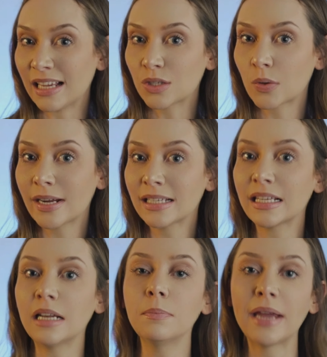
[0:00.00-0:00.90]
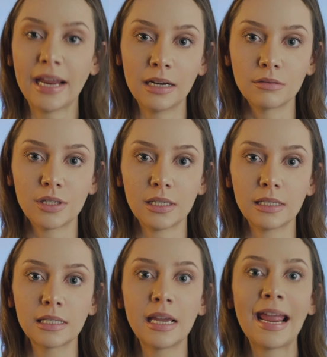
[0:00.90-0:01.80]
interest and
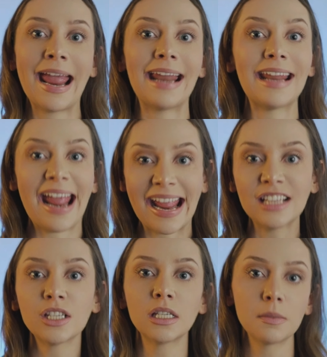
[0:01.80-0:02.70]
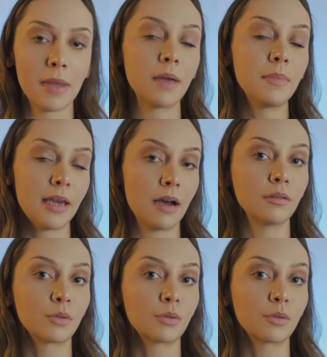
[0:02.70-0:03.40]
penalties, and the agent may be held